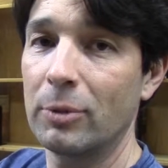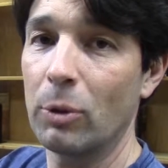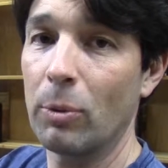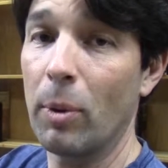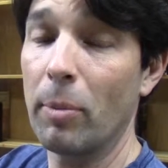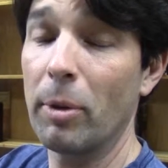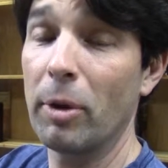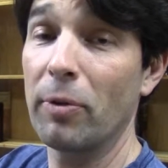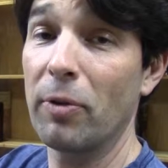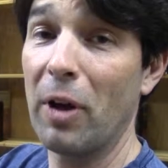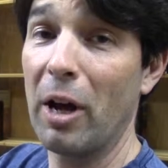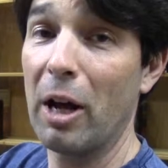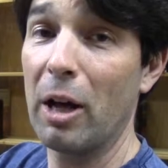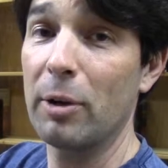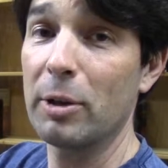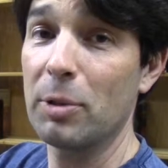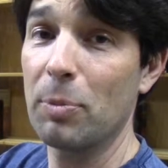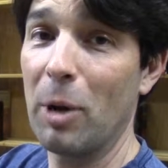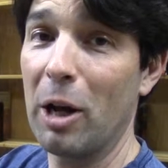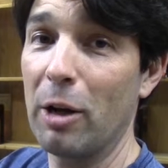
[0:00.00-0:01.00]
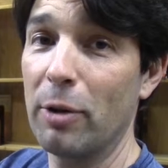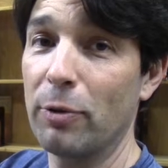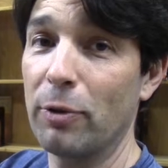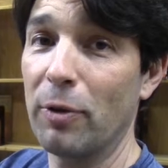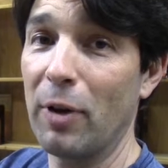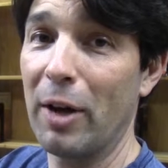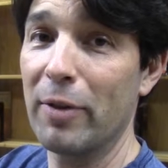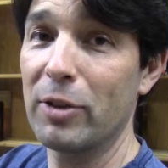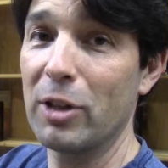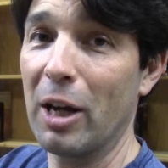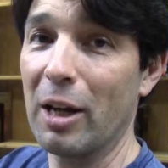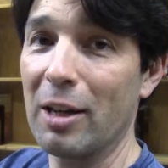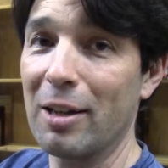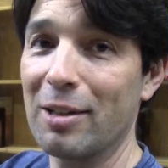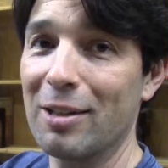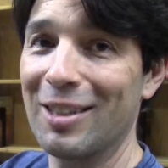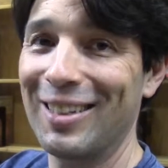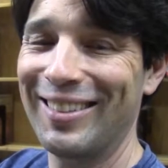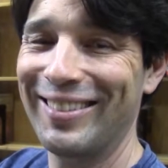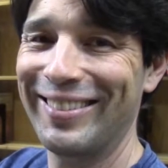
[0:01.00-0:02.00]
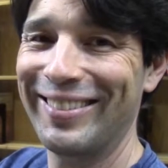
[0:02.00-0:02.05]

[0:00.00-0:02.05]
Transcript: Remember to smile for 5 seconds.